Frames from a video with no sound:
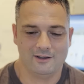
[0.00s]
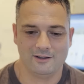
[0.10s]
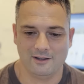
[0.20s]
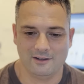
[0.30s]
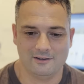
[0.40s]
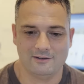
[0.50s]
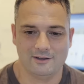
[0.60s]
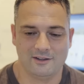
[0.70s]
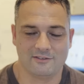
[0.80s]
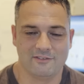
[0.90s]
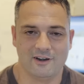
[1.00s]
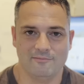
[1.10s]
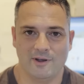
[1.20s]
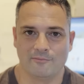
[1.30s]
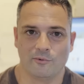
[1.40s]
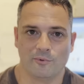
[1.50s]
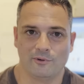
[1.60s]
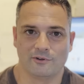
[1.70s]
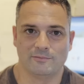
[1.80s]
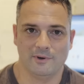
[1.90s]
it, it's a very memorable
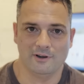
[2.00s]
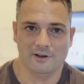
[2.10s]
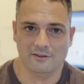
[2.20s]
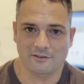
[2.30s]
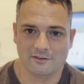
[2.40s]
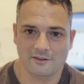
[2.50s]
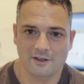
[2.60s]
experience.